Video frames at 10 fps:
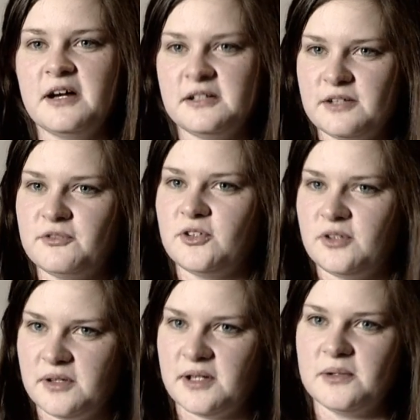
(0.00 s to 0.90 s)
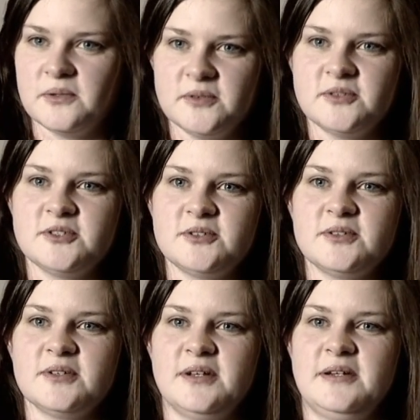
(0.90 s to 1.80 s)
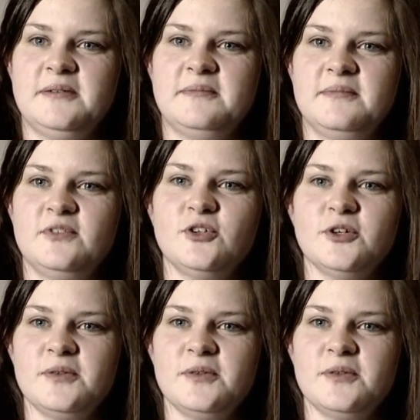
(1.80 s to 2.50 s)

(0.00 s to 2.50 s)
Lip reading: I'd love to see that launched, to